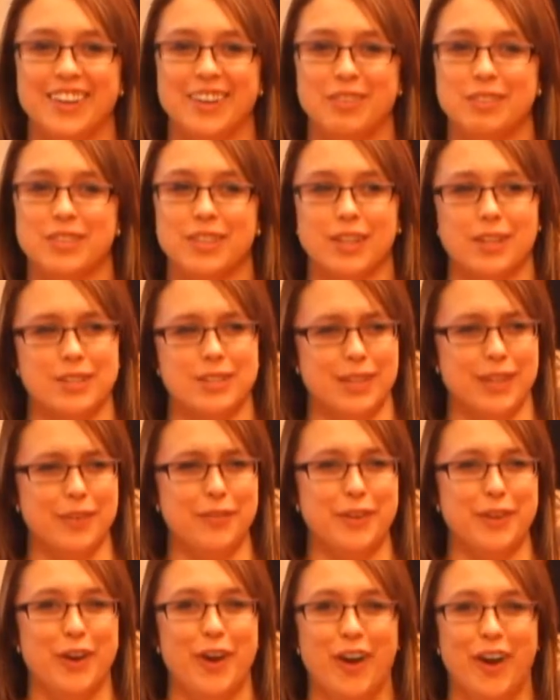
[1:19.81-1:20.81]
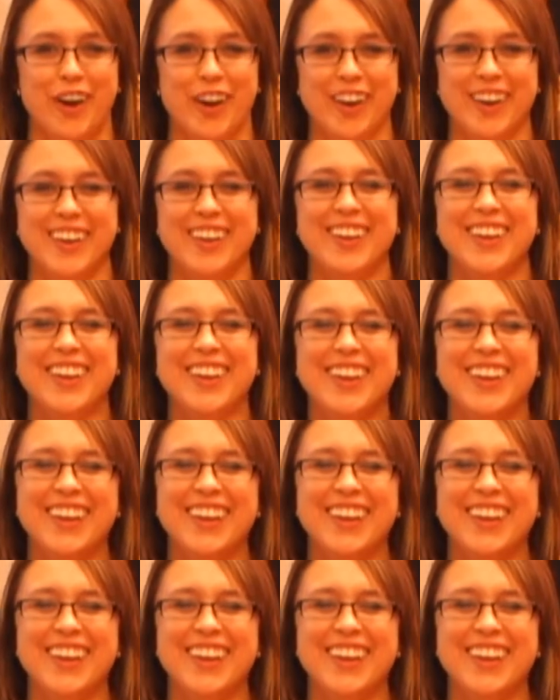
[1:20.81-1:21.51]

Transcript: And I was like, is it even on?